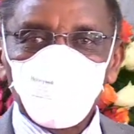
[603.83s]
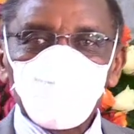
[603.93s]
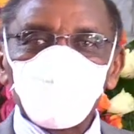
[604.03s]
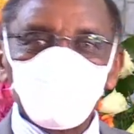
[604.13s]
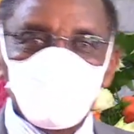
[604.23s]

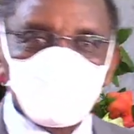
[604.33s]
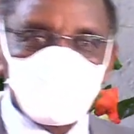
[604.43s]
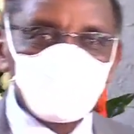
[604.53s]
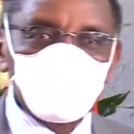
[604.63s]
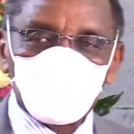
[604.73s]
we
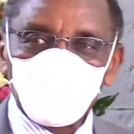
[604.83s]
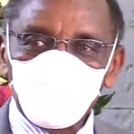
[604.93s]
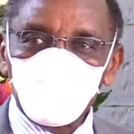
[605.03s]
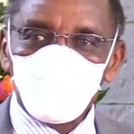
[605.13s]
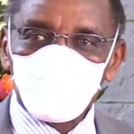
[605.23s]

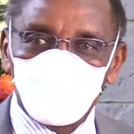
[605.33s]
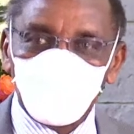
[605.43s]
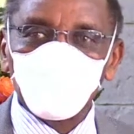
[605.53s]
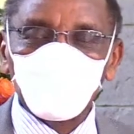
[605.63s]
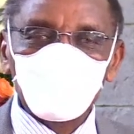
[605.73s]
all here
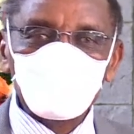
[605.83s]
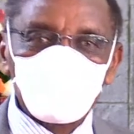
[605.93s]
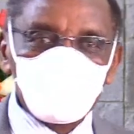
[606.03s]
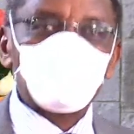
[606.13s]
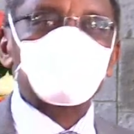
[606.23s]
because
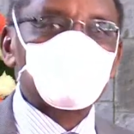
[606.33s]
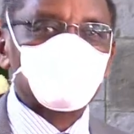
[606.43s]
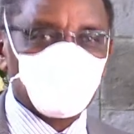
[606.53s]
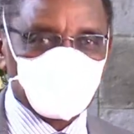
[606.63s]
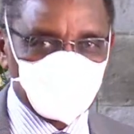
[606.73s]
God has
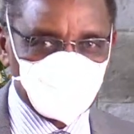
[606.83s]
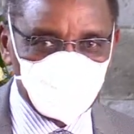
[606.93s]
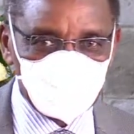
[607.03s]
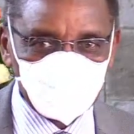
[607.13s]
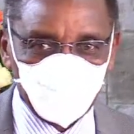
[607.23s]
protected
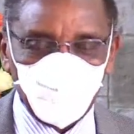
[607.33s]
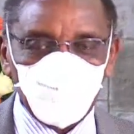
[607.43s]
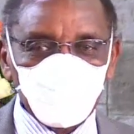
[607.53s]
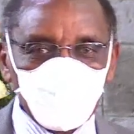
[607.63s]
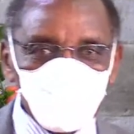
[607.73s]
us. We
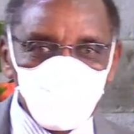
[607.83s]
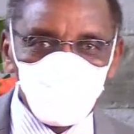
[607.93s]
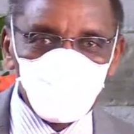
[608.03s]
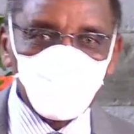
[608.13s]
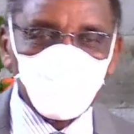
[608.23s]
can all
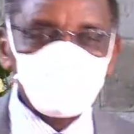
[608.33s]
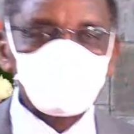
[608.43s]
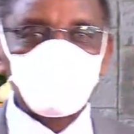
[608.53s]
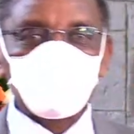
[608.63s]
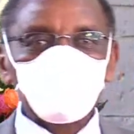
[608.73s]
answer